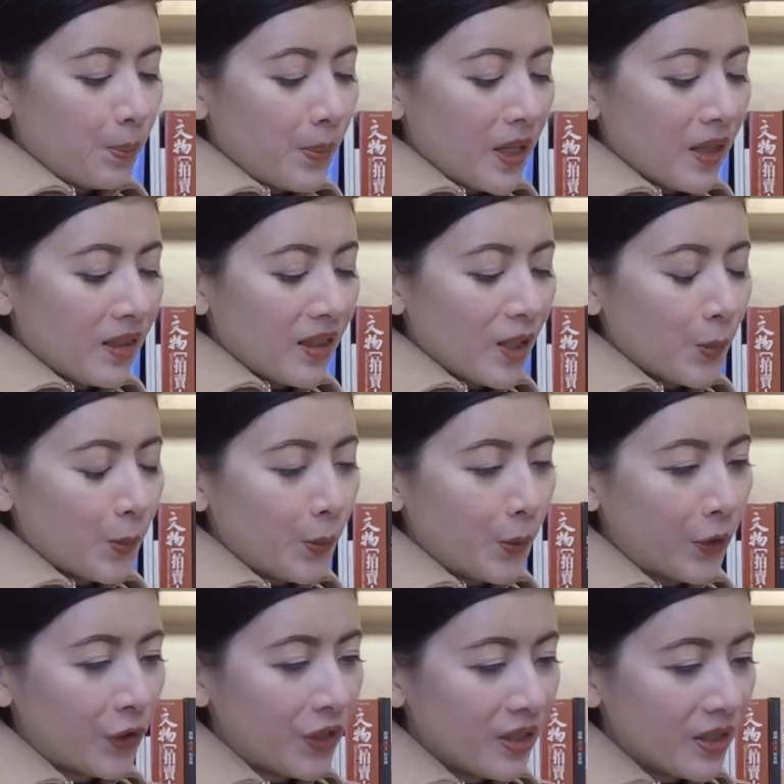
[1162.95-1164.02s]
but they
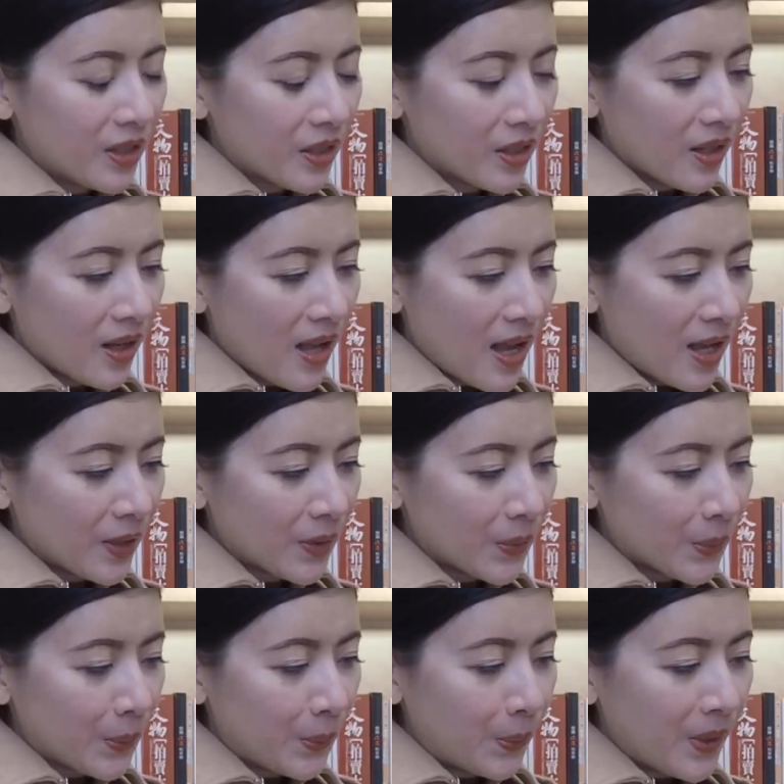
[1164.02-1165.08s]
weren't as
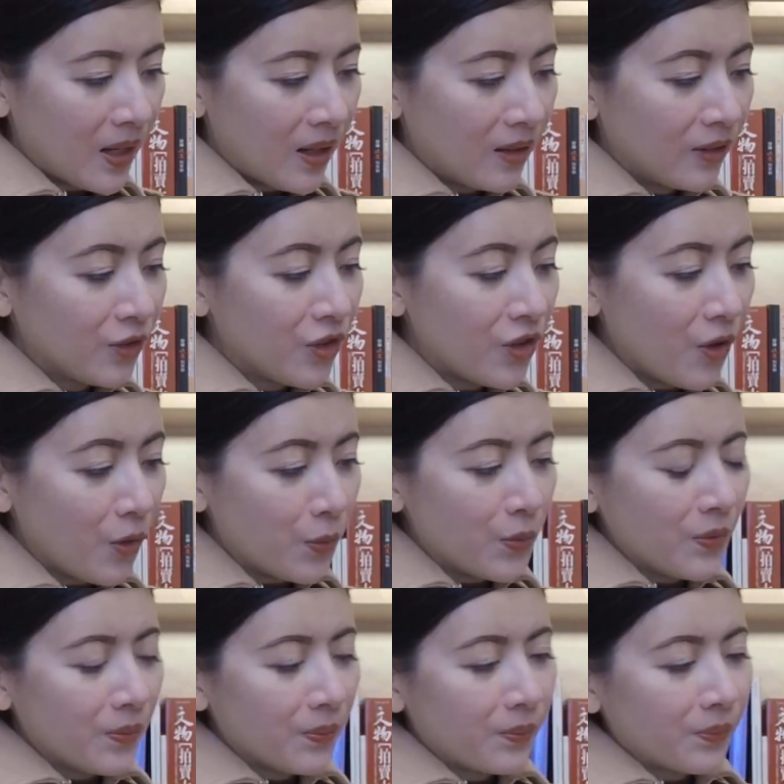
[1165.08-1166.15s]
well known.